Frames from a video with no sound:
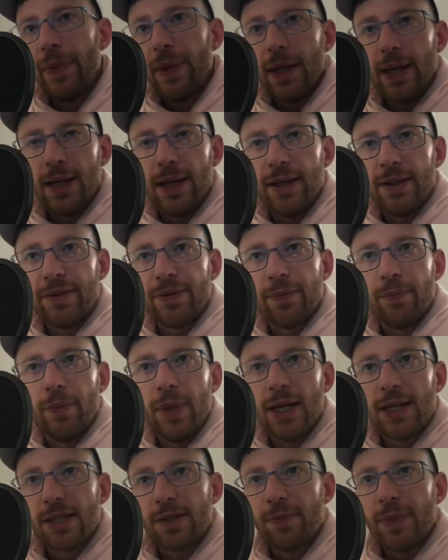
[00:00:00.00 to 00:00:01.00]
it
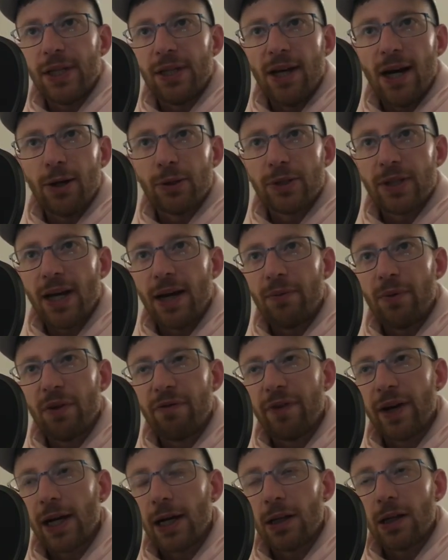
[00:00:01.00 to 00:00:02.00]
makes me doubt
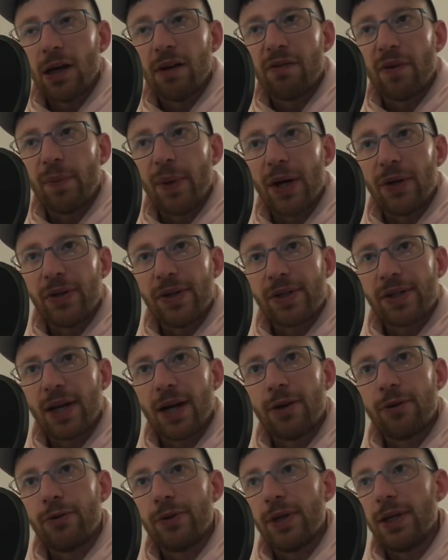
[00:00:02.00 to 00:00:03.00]
everything I love about this
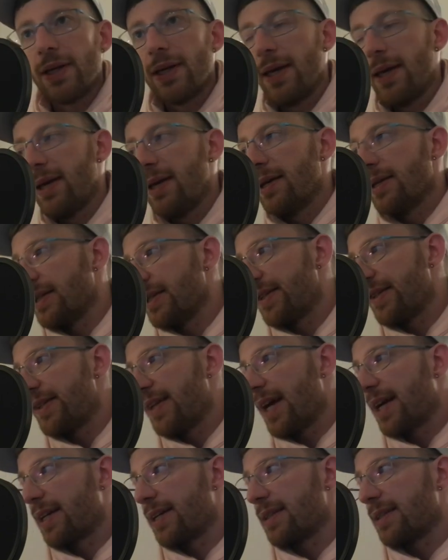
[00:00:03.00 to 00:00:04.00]
country. And
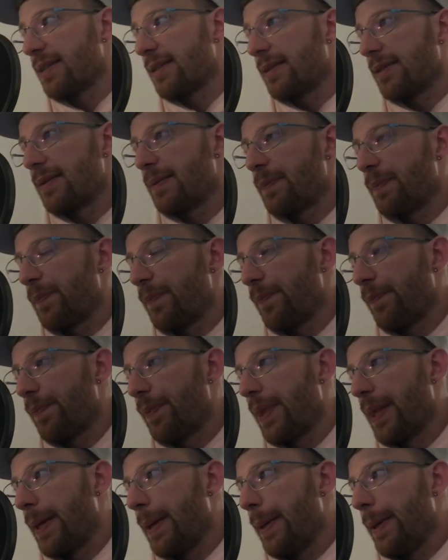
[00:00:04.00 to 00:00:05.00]
second,
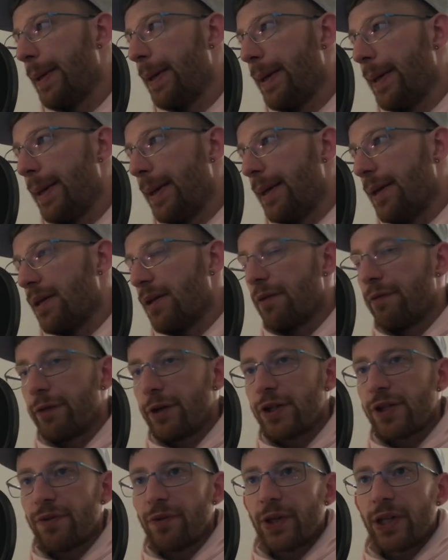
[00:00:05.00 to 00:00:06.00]

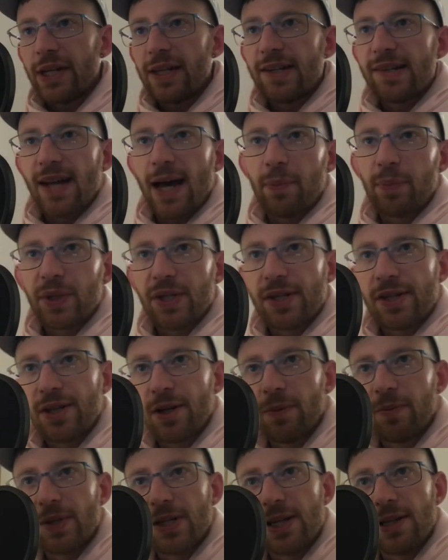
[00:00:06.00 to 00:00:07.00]
first of all, that this happens is
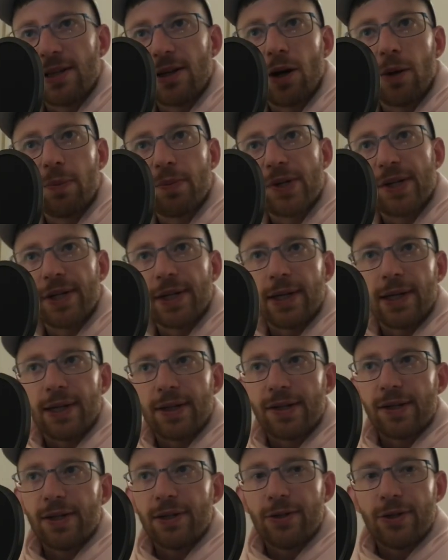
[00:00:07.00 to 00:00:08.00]
obviously obscene.
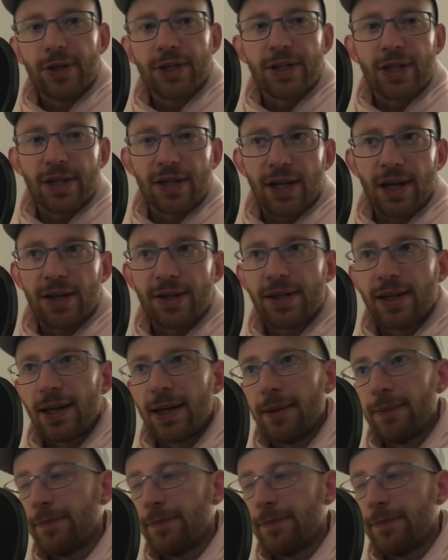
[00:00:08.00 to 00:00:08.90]
It's just disgusting.